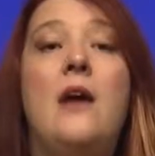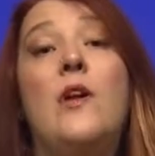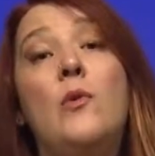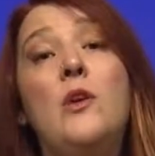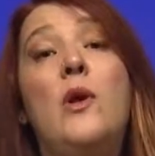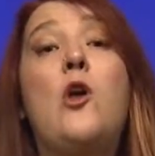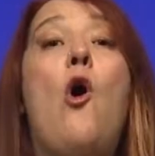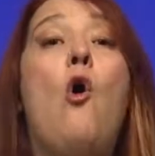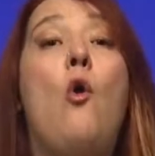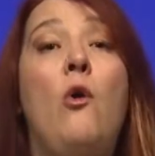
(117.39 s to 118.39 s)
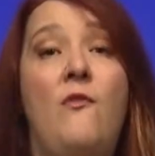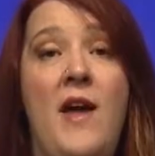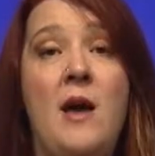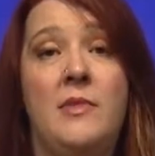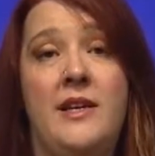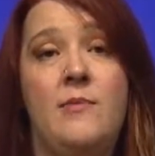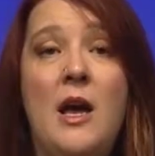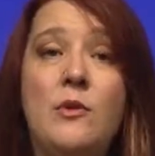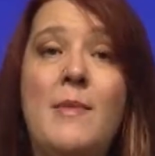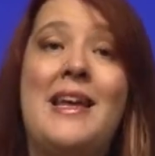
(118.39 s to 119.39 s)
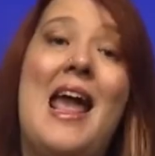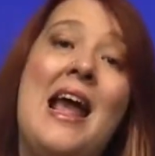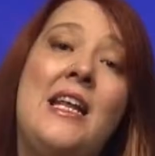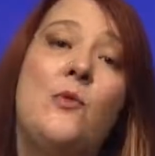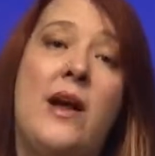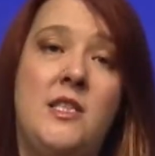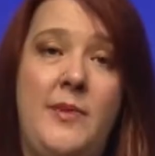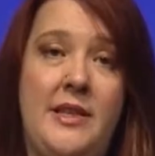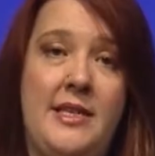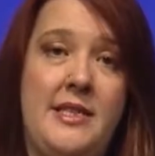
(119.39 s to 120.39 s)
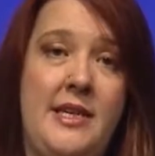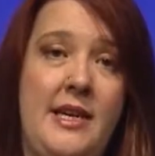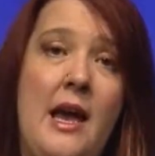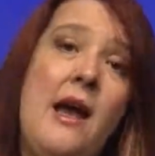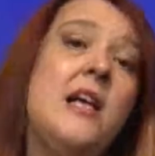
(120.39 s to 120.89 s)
they really want the whole family to be able to make any recipe they see.